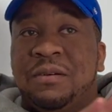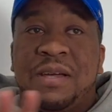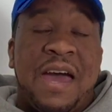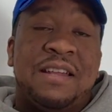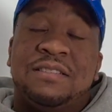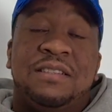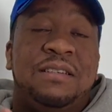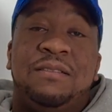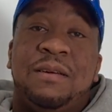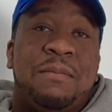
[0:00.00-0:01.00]

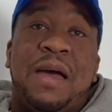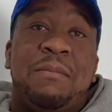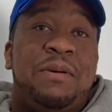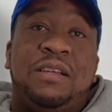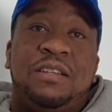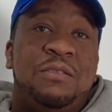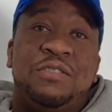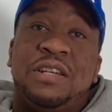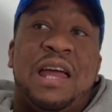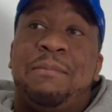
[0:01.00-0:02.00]
Honestly, in my opinion, you
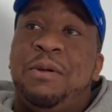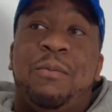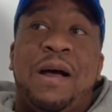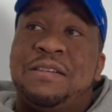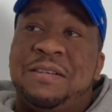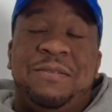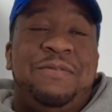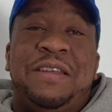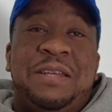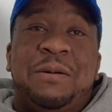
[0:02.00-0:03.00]
should not be watching
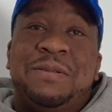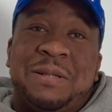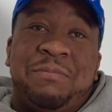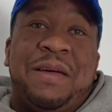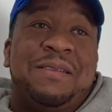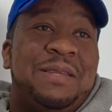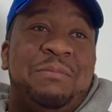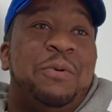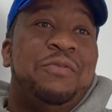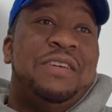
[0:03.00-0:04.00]
videos about the
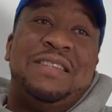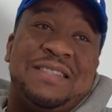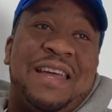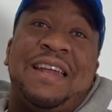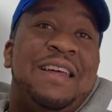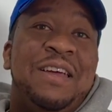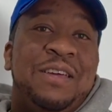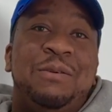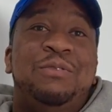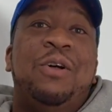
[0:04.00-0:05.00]
movies that
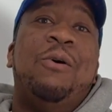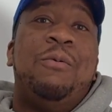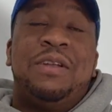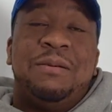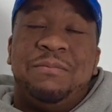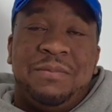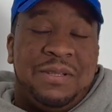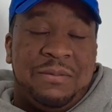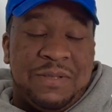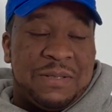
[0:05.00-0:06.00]
you don't want
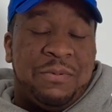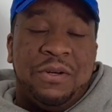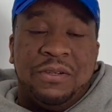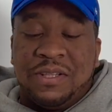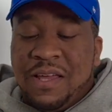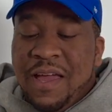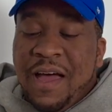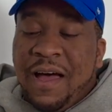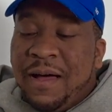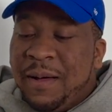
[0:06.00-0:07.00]
to be spoiled.
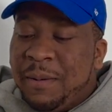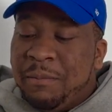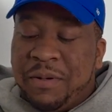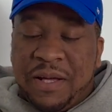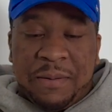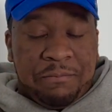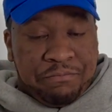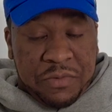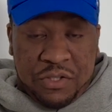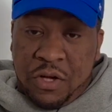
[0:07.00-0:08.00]
But
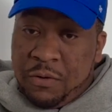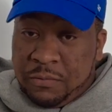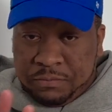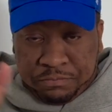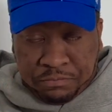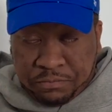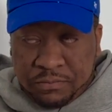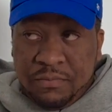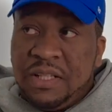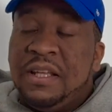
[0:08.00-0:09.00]
so
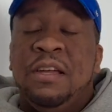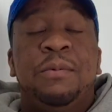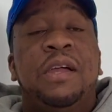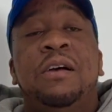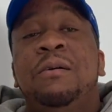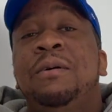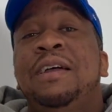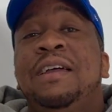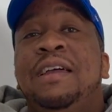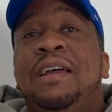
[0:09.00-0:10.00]
here we go.
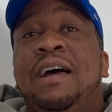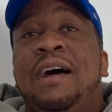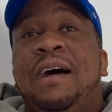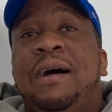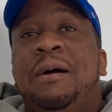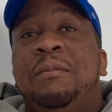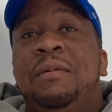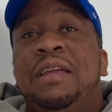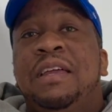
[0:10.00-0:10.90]
The